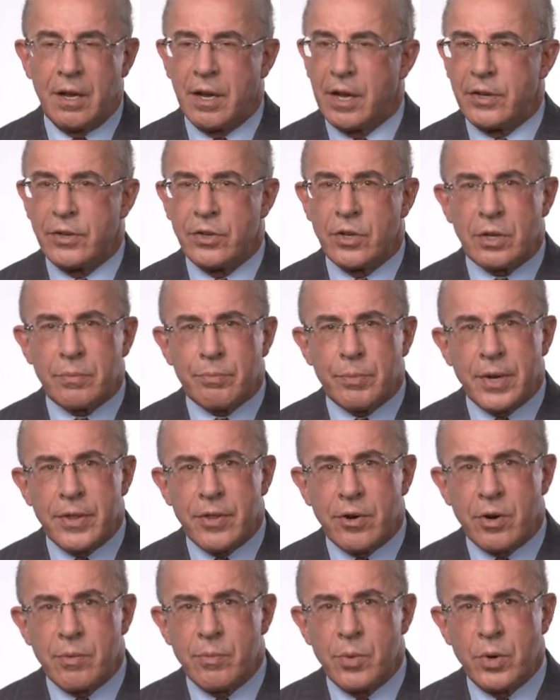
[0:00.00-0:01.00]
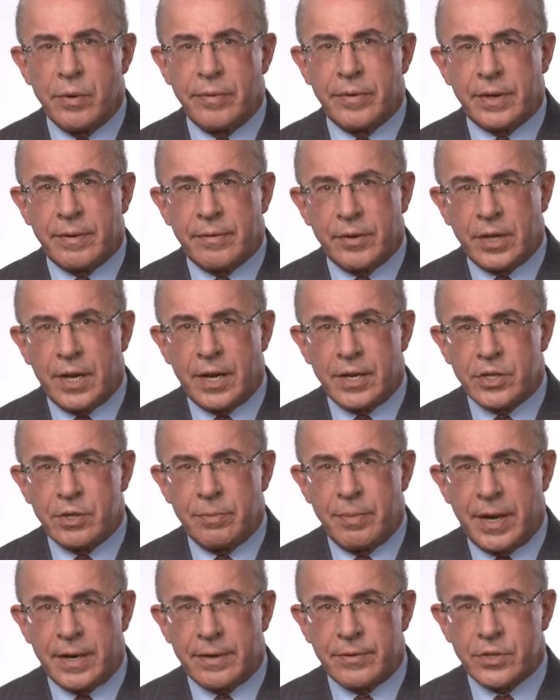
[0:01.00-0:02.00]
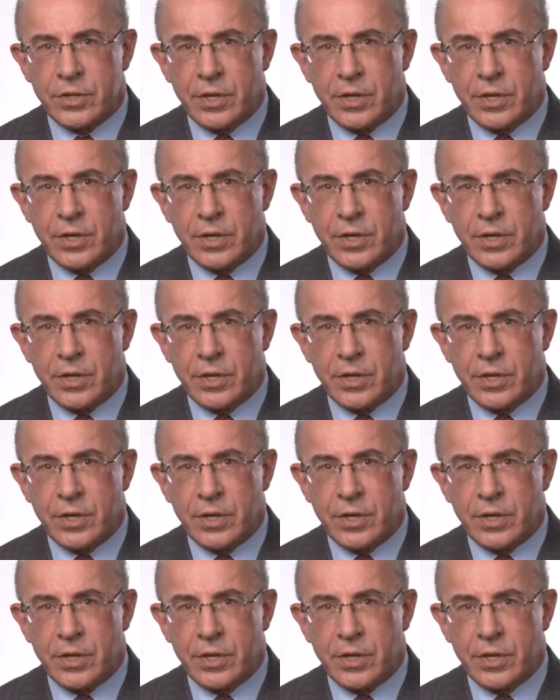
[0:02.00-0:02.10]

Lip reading: and not by the removal of a large amount of